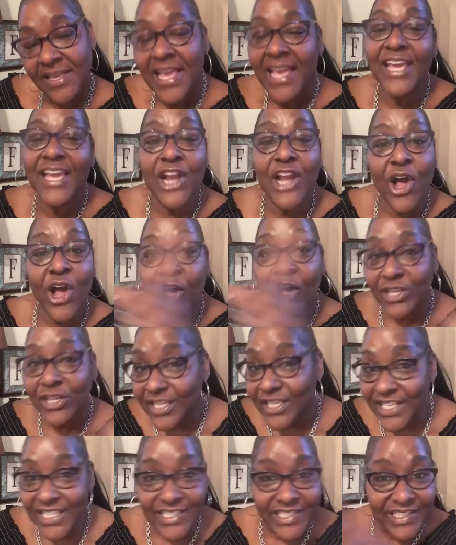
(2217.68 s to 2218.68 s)
And all
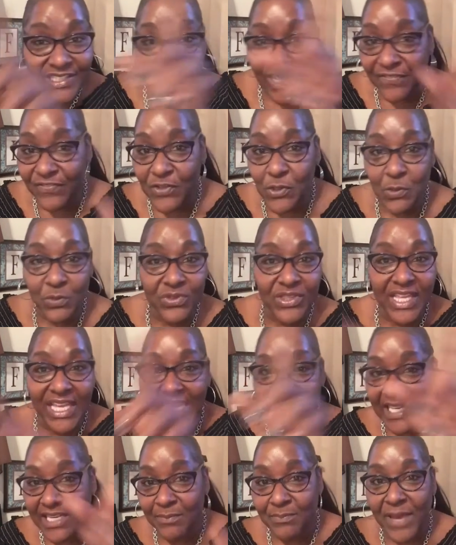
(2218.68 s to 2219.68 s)
the little stuff you
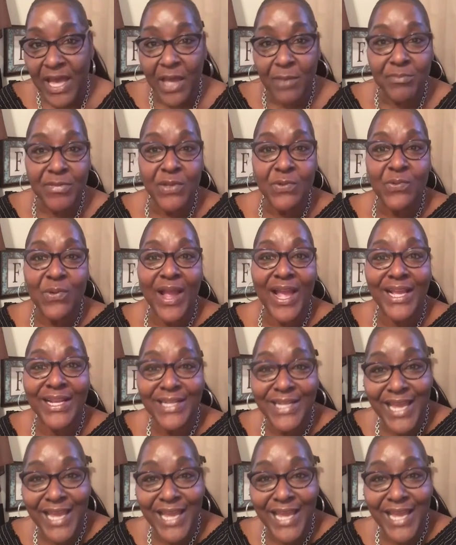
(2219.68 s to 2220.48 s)
thinking about me right